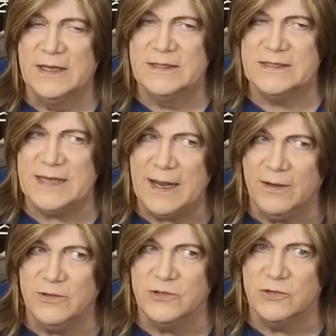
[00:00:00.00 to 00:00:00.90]

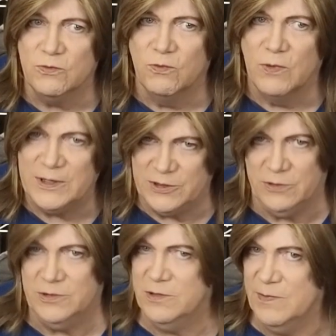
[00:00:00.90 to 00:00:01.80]
sounds
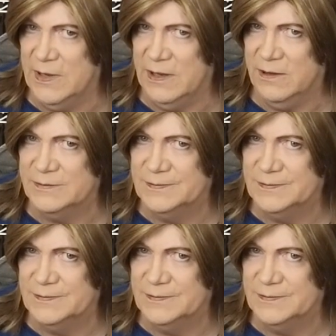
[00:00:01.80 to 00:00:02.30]
richer to me